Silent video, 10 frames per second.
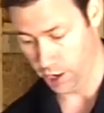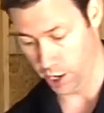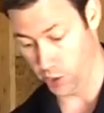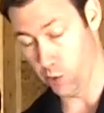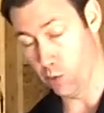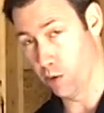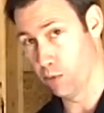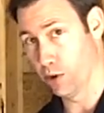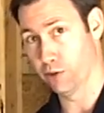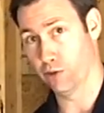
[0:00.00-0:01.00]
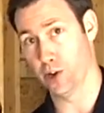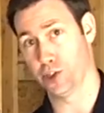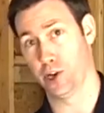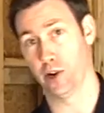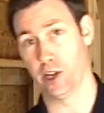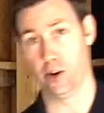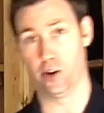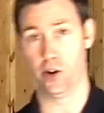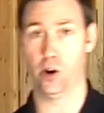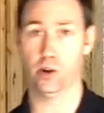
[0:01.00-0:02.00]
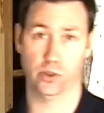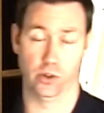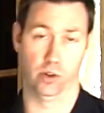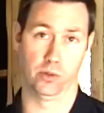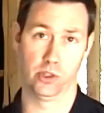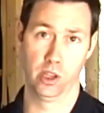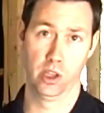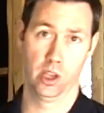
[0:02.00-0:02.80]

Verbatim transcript: and then we want to bring fresh air in on our terms.